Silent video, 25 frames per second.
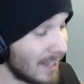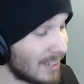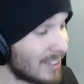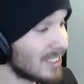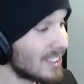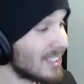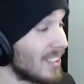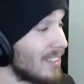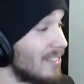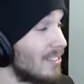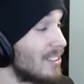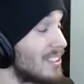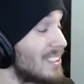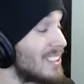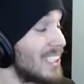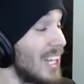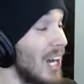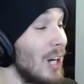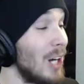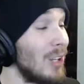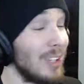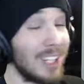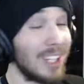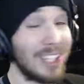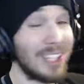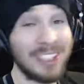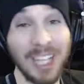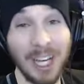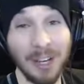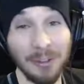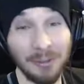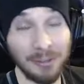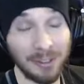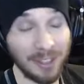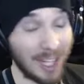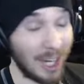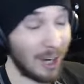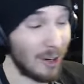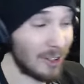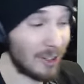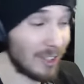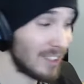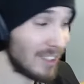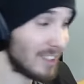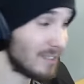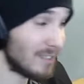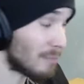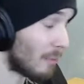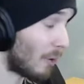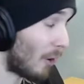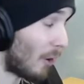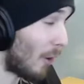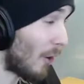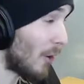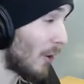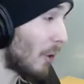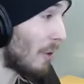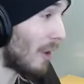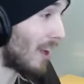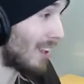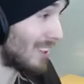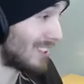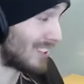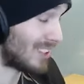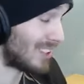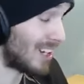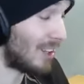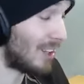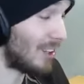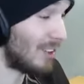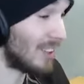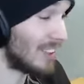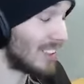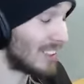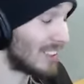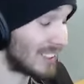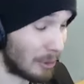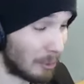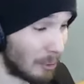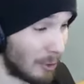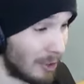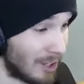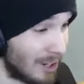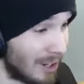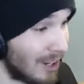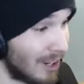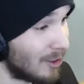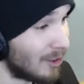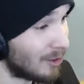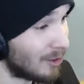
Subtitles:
It doesn't even sound like Jeffy. How could Mario not tell it's someone